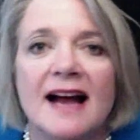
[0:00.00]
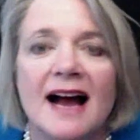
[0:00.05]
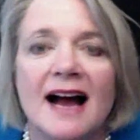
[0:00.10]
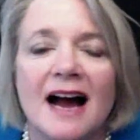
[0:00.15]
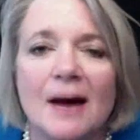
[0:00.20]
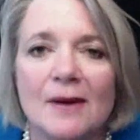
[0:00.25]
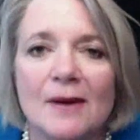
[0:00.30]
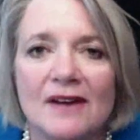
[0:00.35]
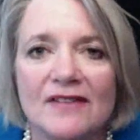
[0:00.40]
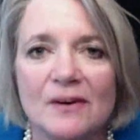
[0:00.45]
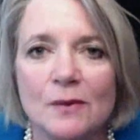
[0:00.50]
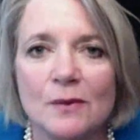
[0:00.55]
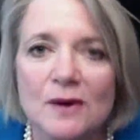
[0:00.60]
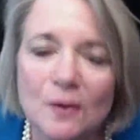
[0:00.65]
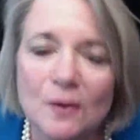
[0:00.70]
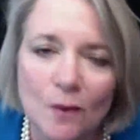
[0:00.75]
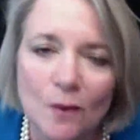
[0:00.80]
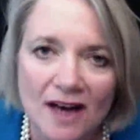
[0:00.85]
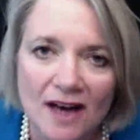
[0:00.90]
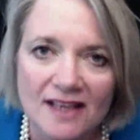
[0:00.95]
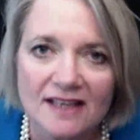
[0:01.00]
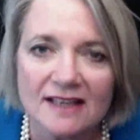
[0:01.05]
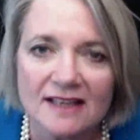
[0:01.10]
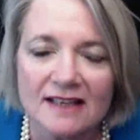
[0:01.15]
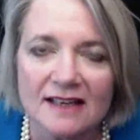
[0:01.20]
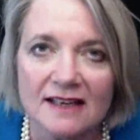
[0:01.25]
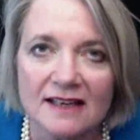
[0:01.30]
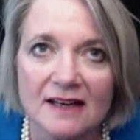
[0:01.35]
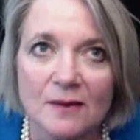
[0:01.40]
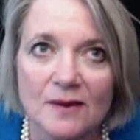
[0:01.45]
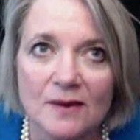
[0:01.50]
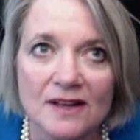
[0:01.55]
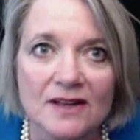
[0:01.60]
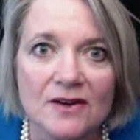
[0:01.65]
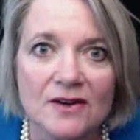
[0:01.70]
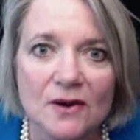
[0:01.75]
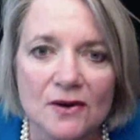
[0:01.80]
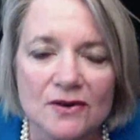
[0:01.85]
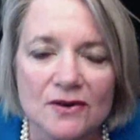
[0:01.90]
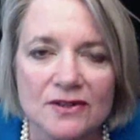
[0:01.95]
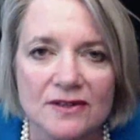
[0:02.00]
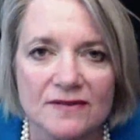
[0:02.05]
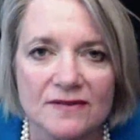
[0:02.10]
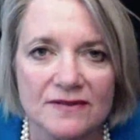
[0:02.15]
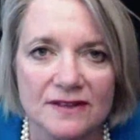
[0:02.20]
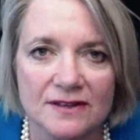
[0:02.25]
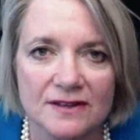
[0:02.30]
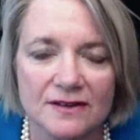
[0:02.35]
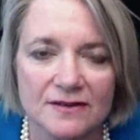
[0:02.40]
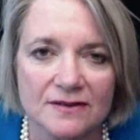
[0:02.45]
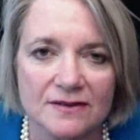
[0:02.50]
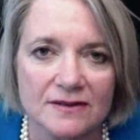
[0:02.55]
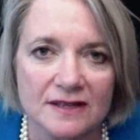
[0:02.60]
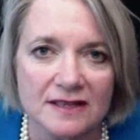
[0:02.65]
However, we want, you know, one of the goals of the,